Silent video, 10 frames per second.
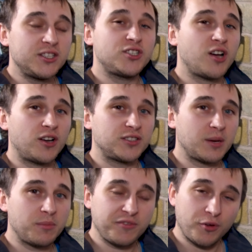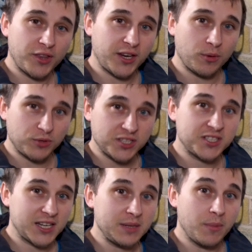charge at before they go to
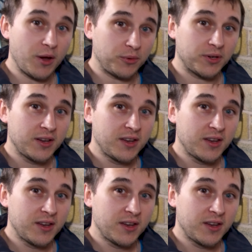sleep mode.